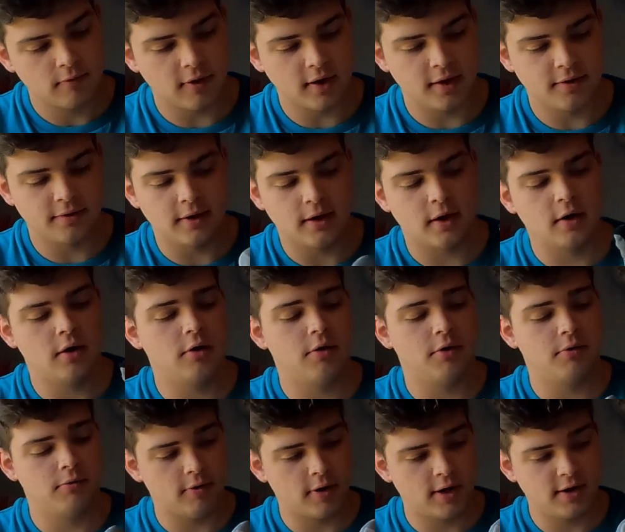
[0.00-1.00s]
right
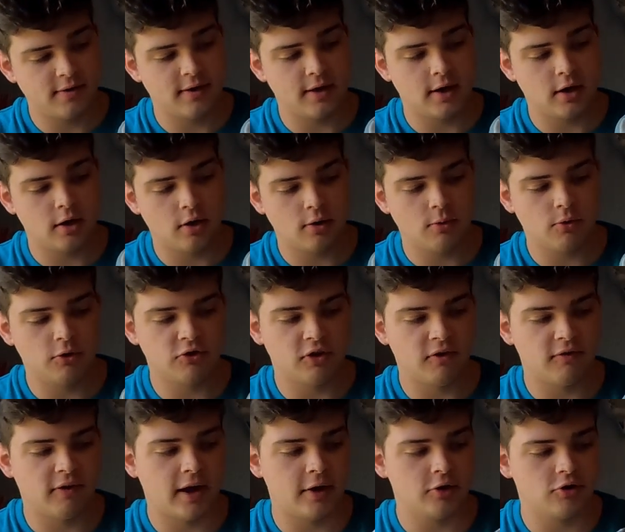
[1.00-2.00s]
there and right there,
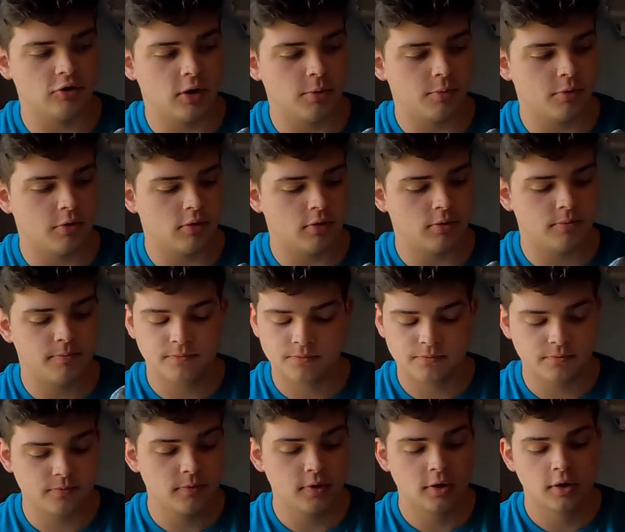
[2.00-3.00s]
which I've had trouble
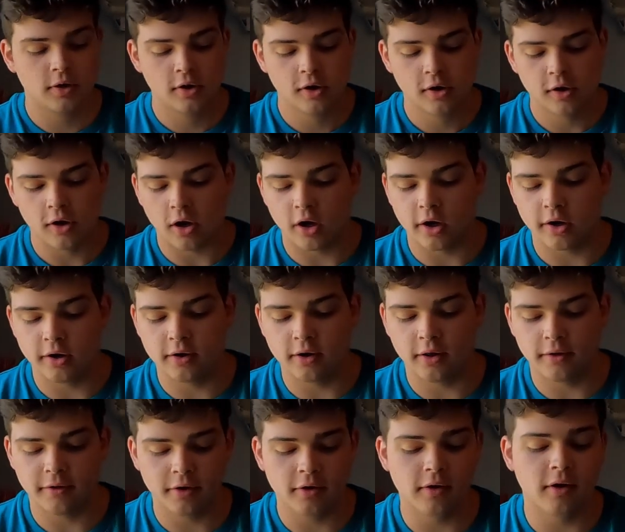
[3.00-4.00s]
on
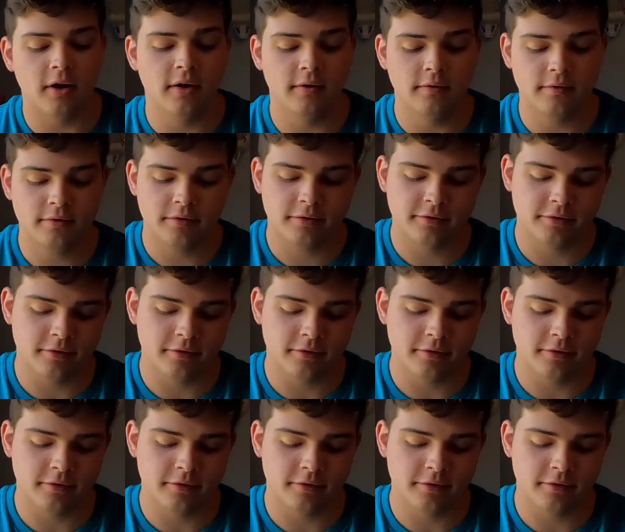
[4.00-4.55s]
another glove.